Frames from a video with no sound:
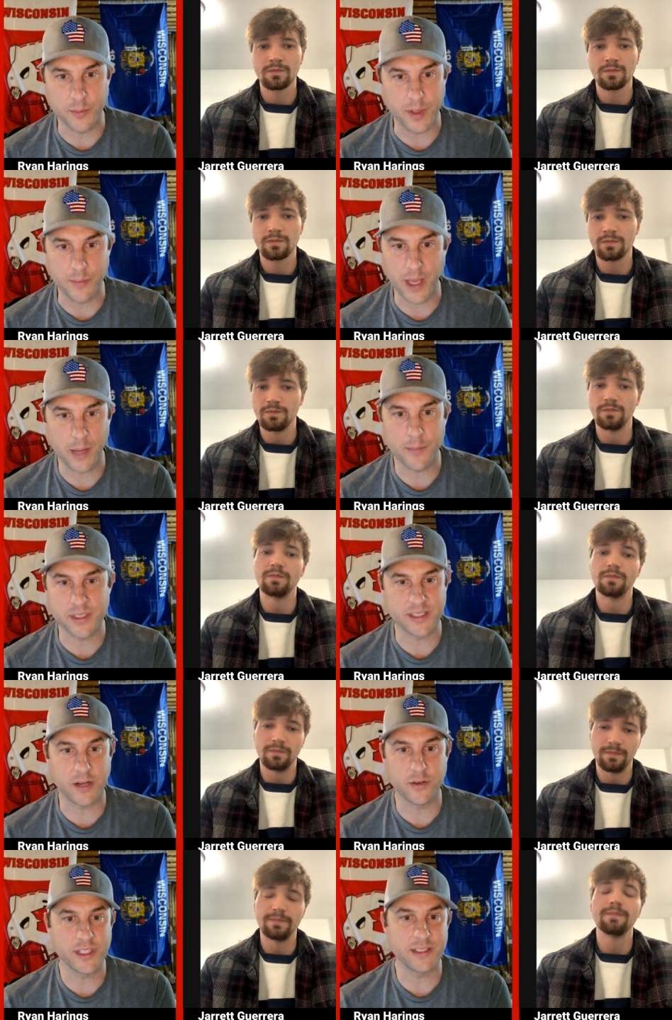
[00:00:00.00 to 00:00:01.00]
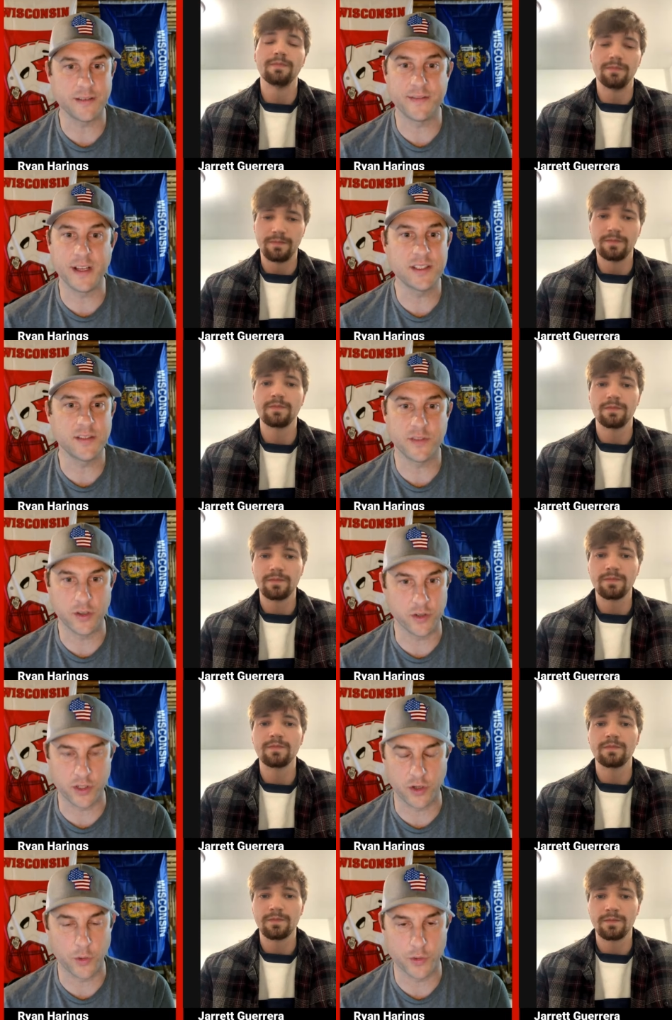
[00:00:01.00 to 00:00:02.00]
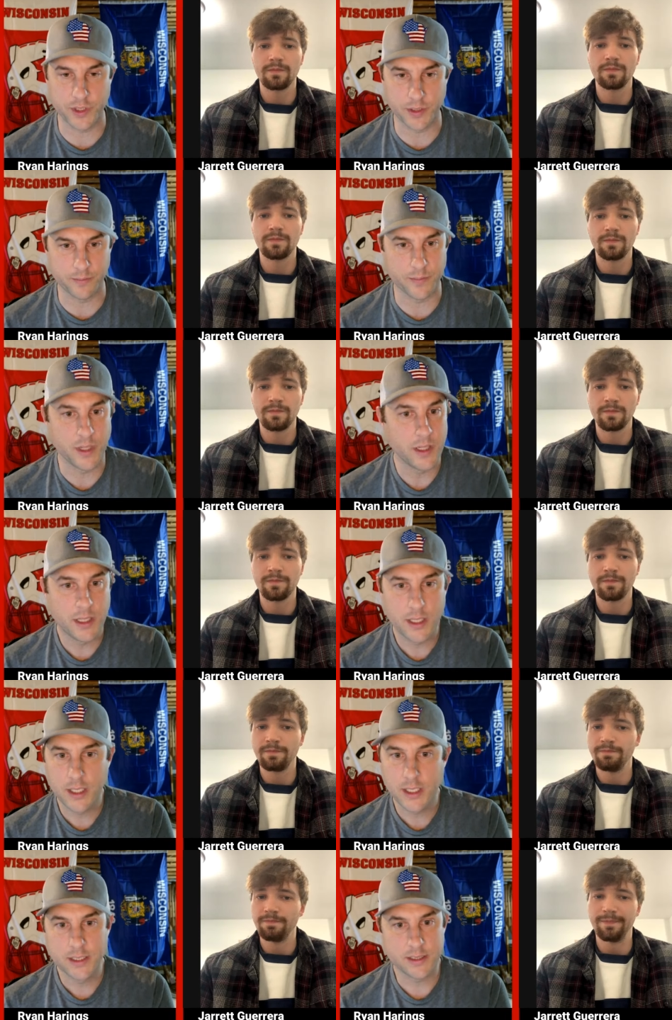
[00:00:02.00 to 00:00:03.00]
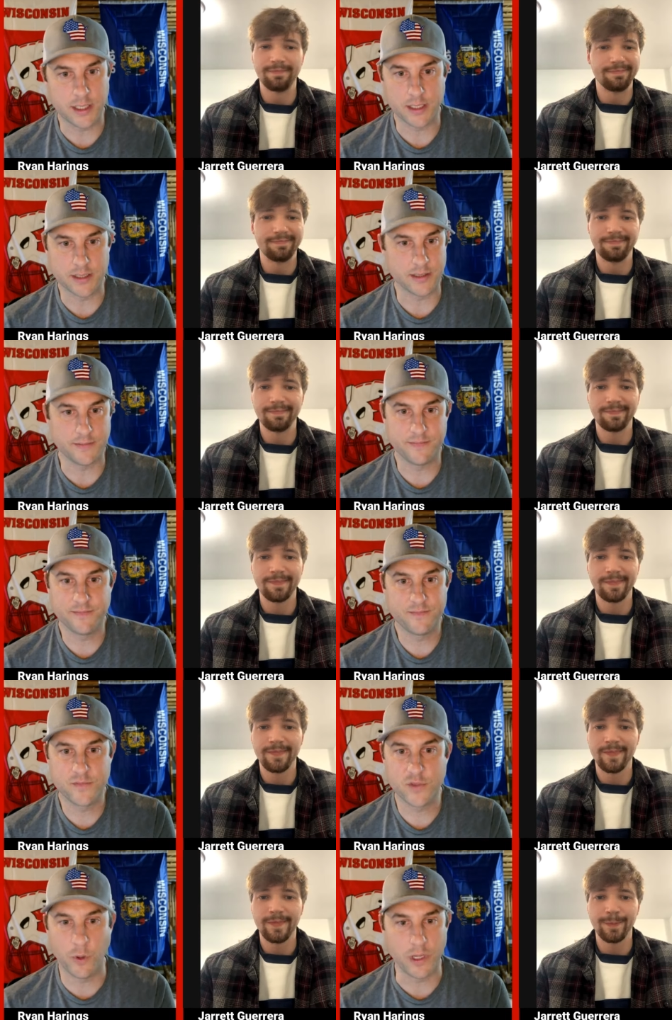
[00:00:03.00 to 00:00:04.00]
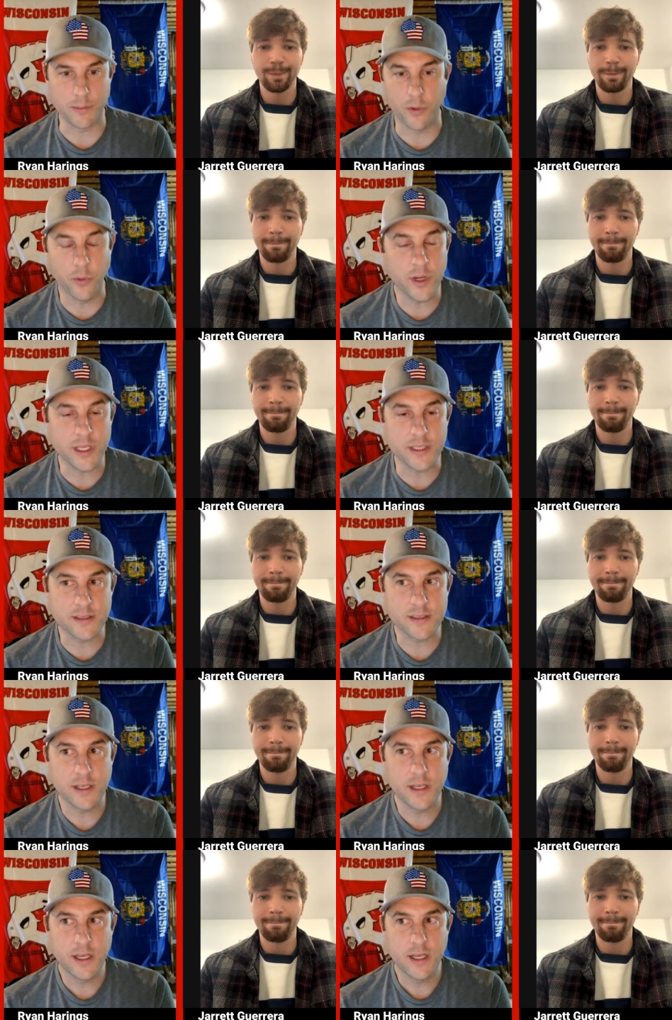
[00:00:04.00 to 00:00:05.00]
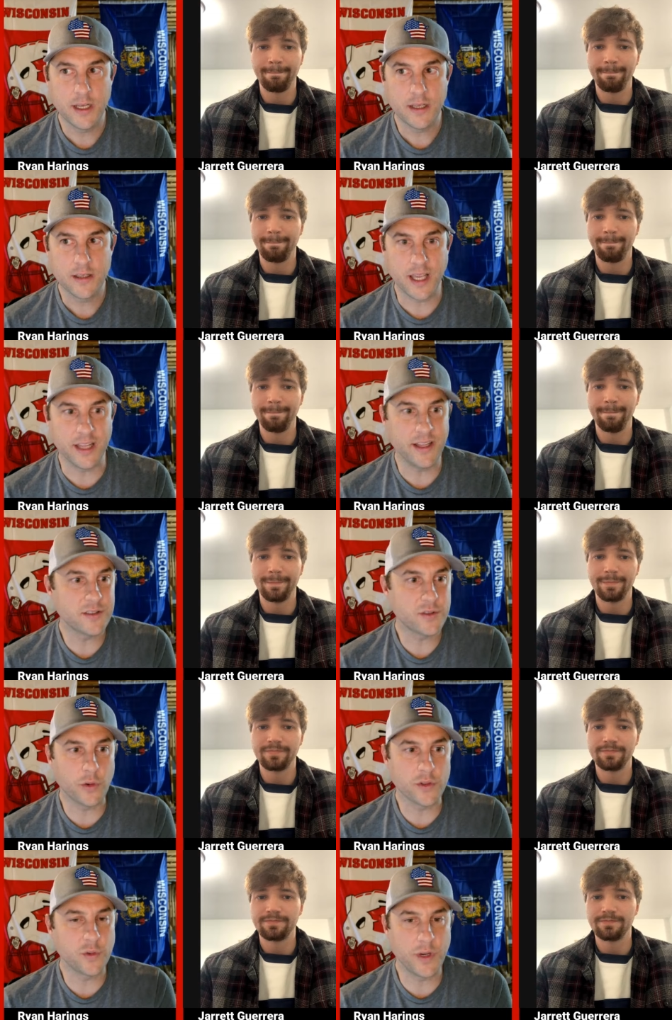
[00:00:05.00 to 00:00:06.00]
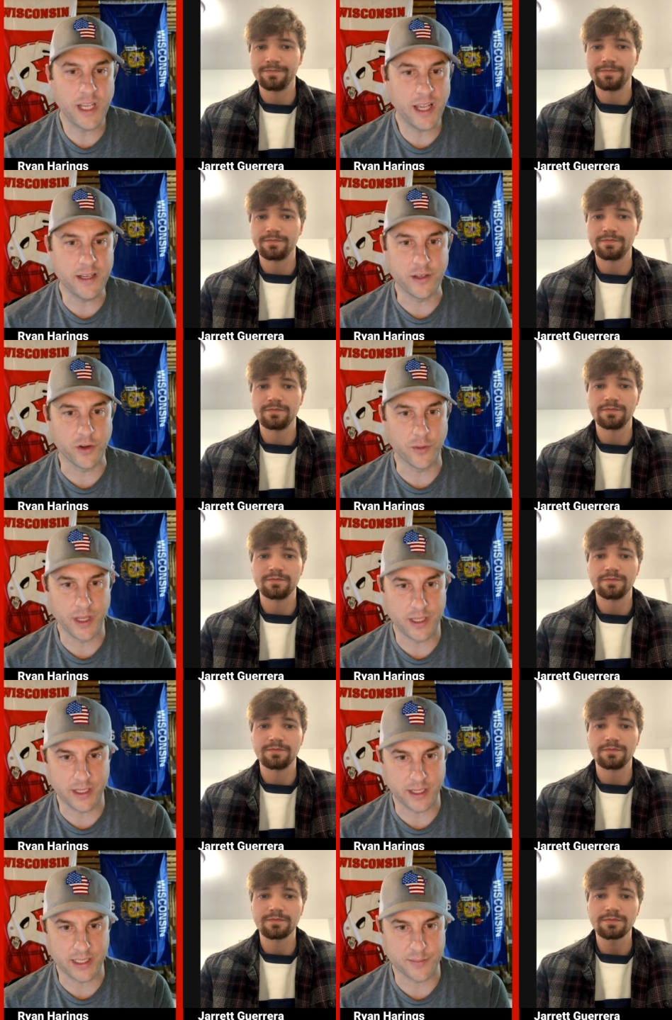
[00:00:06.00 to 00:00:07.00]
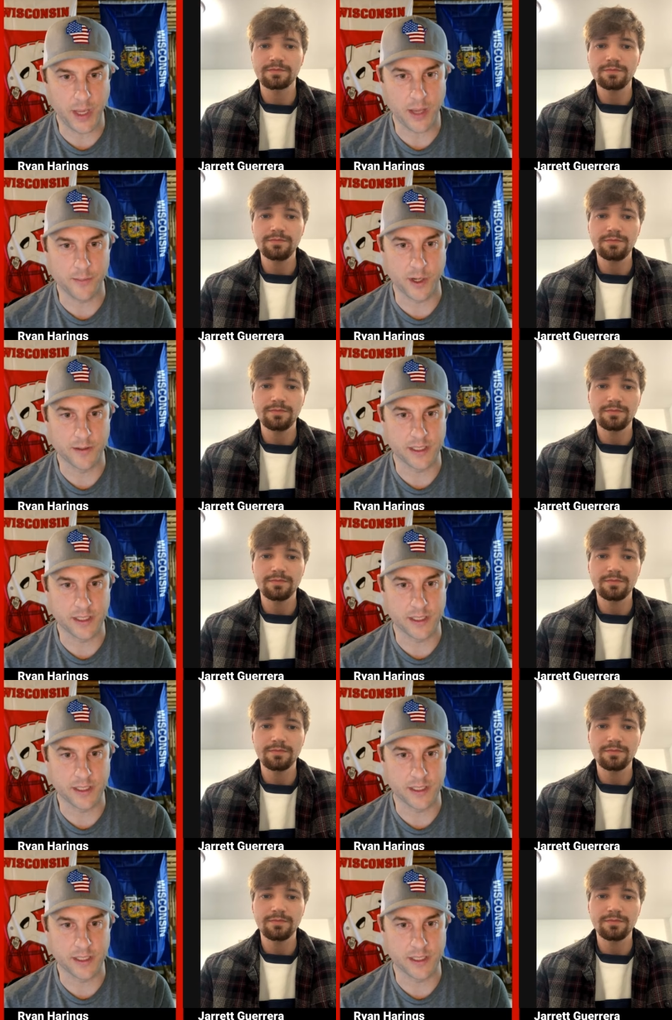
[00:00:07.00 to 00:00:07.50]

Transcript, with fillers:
Speaker 1: to beat Bama, because I don't think defensively you're going to hold them to, to twenty points. Can they score twenty-eight, in your opinion, against Bama?